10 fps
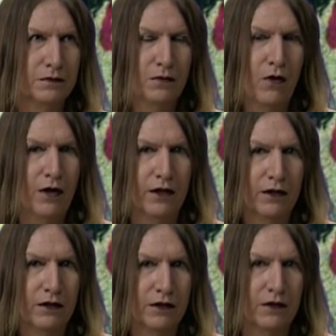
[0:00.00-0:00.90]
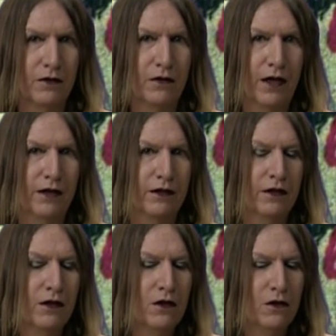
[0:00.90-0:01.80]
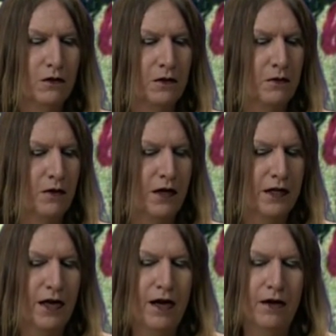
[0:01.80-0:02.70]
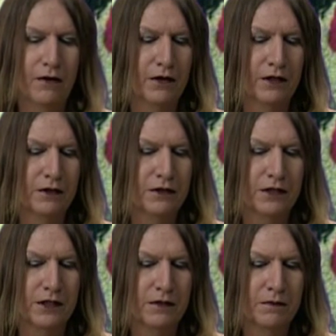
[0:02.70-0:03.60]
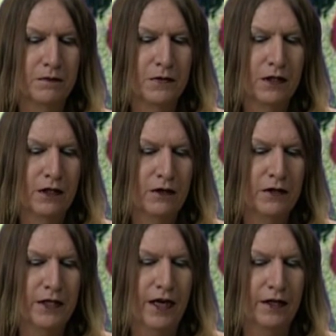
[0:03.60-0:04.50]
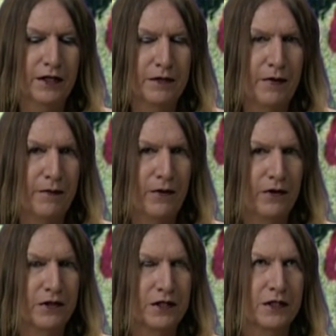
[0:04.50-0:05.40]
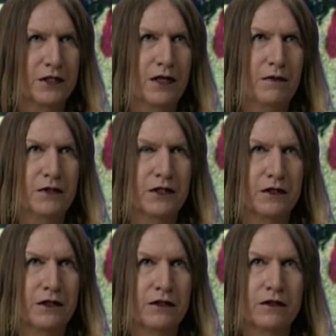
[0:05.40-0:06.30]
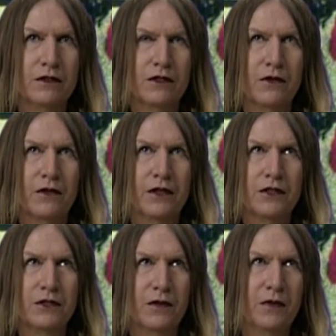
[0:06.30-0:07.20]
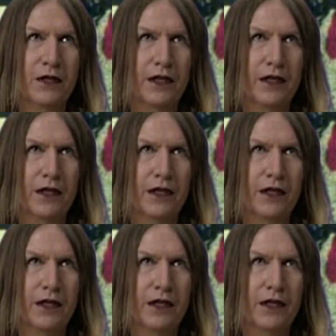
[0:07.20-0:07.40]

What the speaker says: oil, you know, like, we're running out, and we can't keep up all this consumption, so there's so many